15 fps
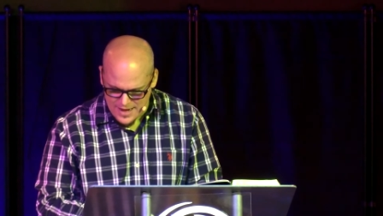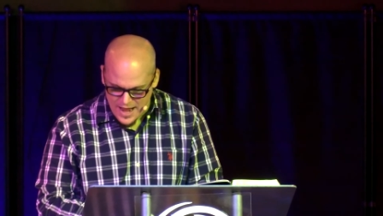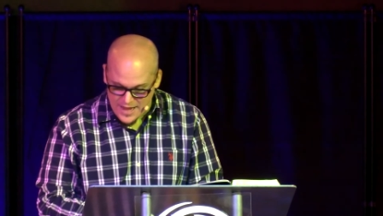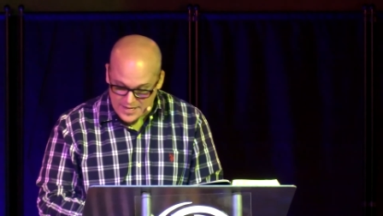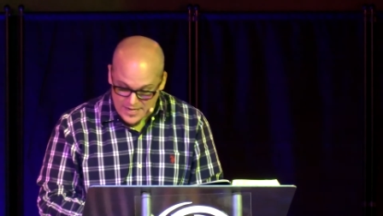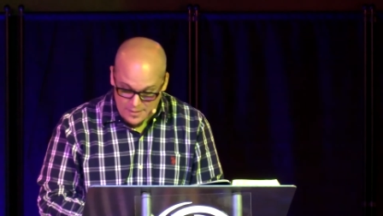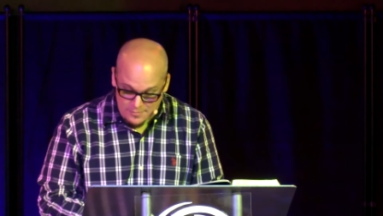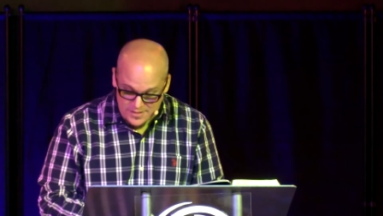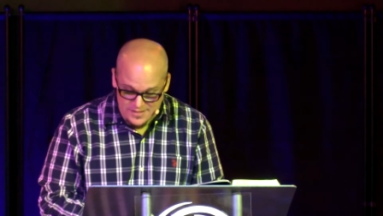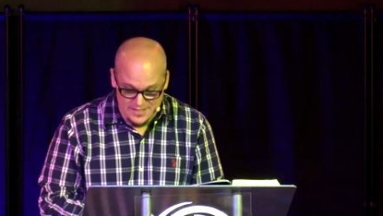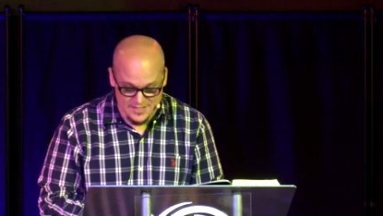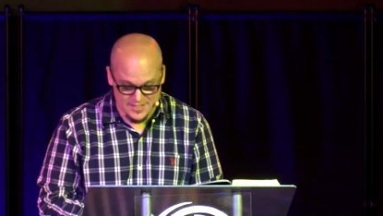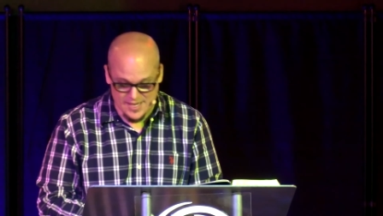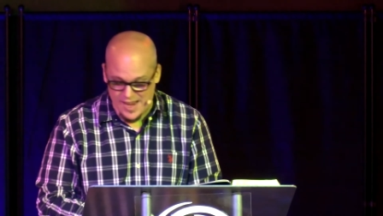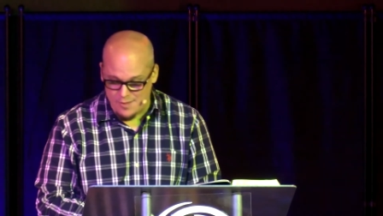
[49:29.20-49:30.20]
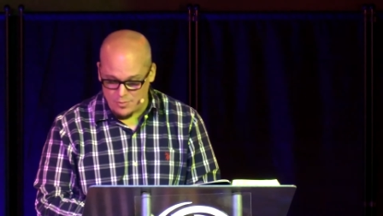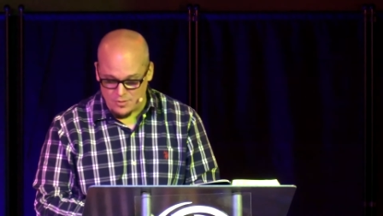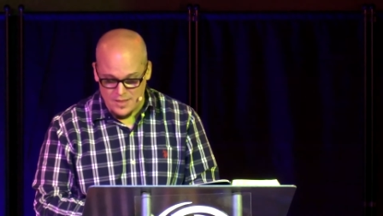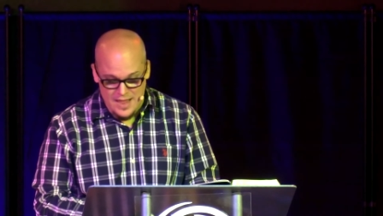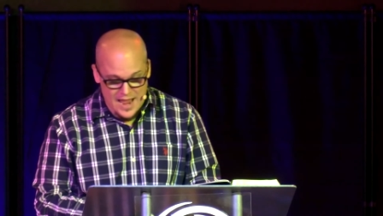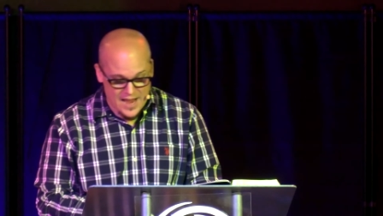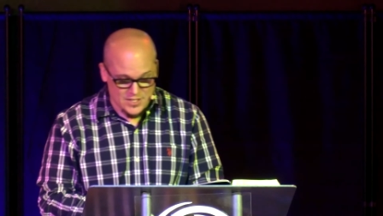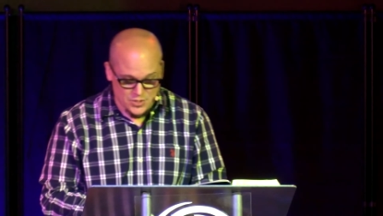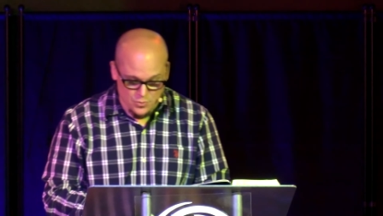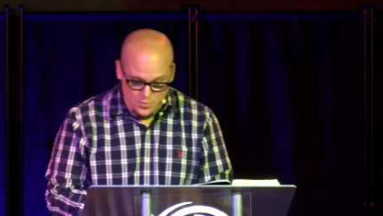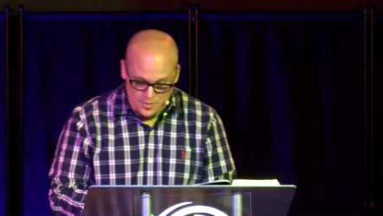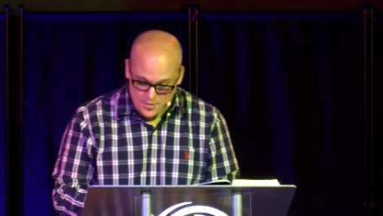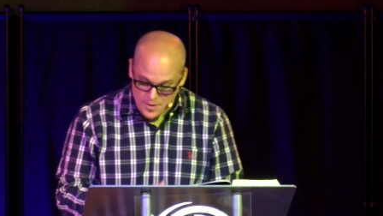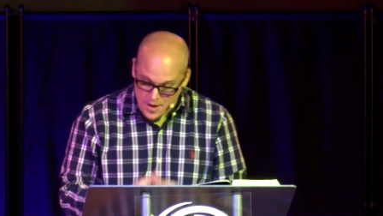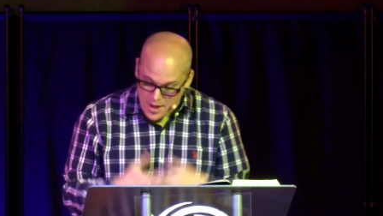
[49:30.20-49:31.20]
I come to this table as
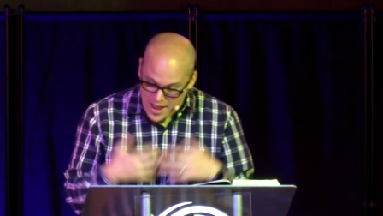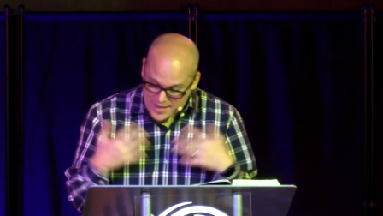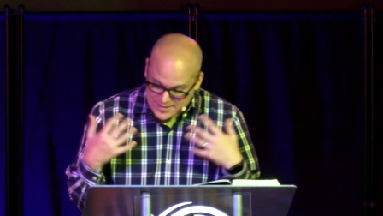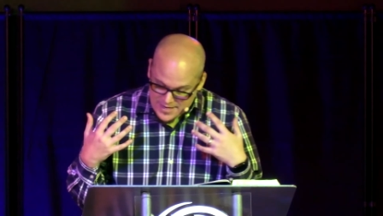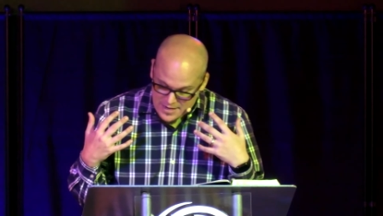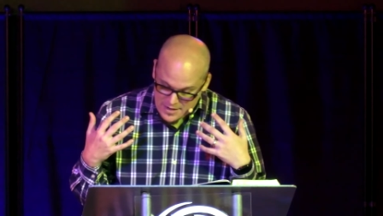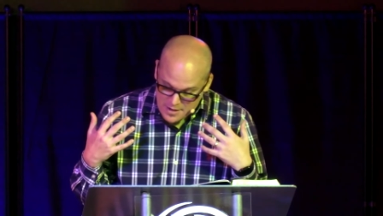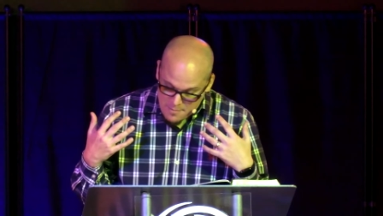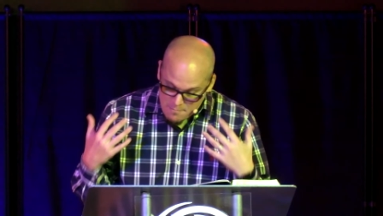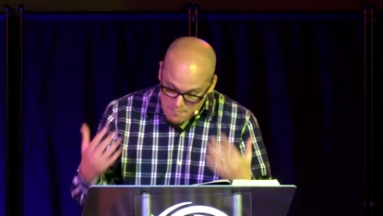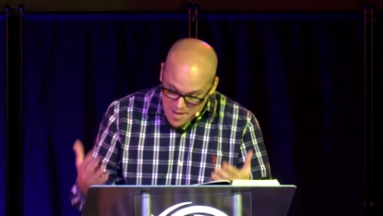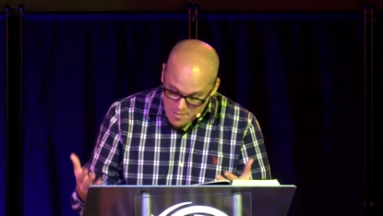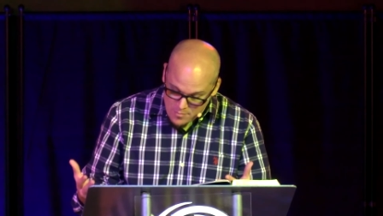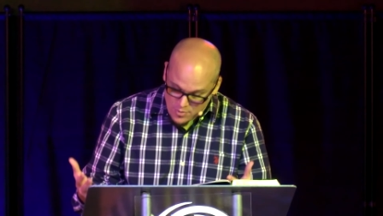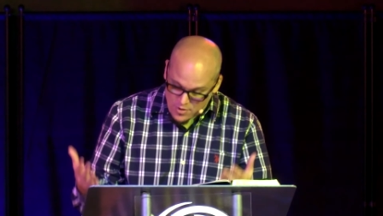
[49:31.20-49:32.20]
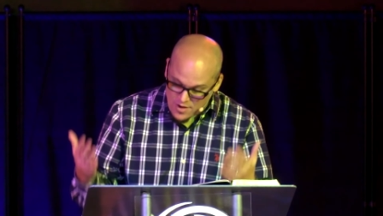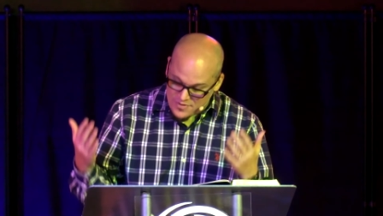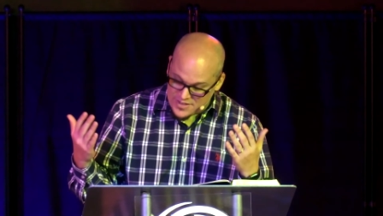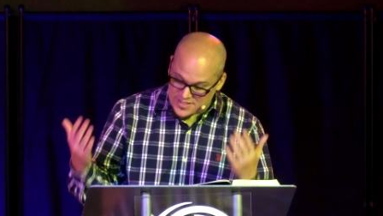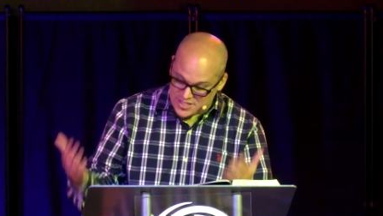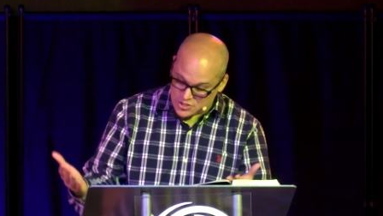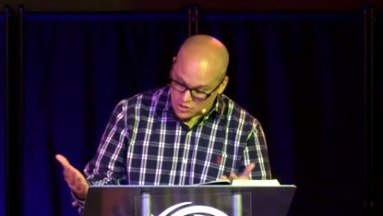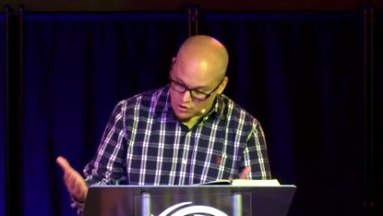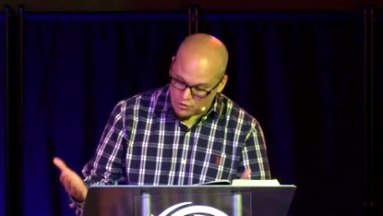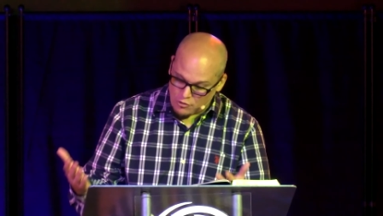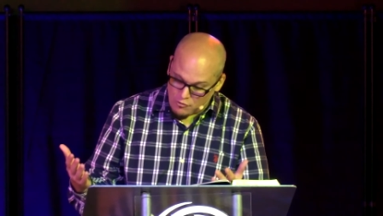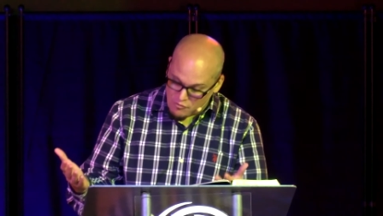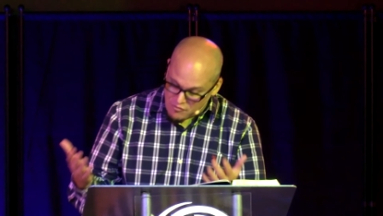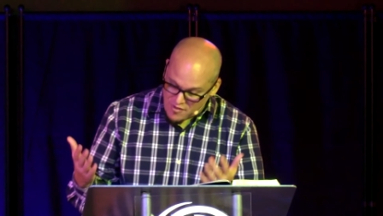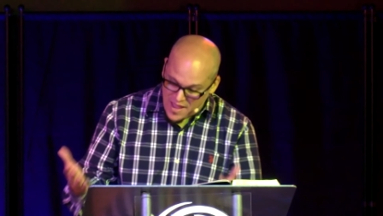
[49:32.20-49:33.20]
a member of his
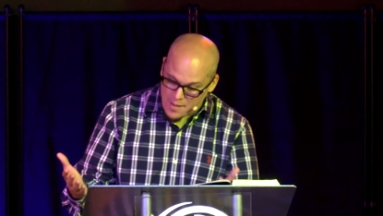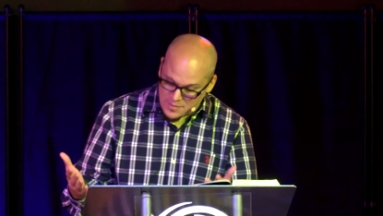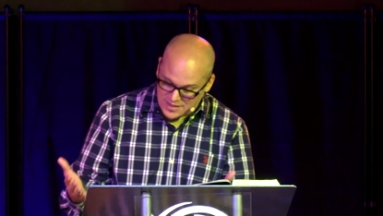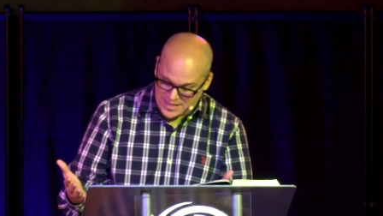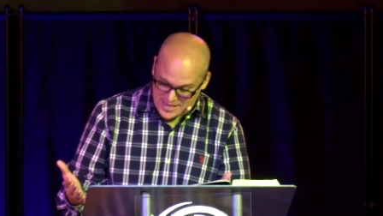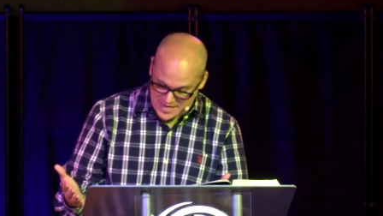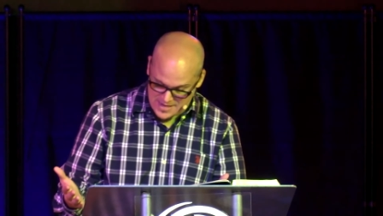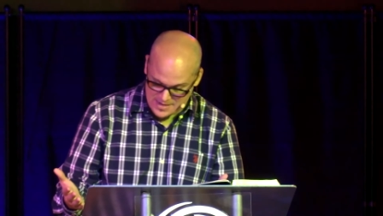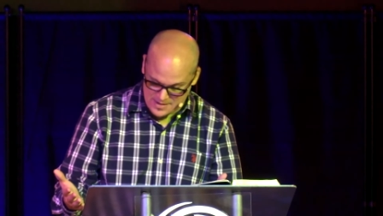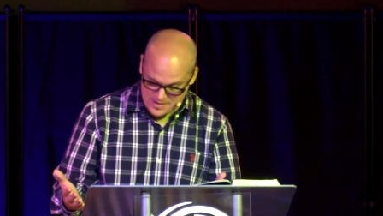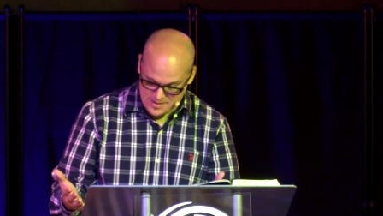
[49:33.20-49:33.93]
eternal family.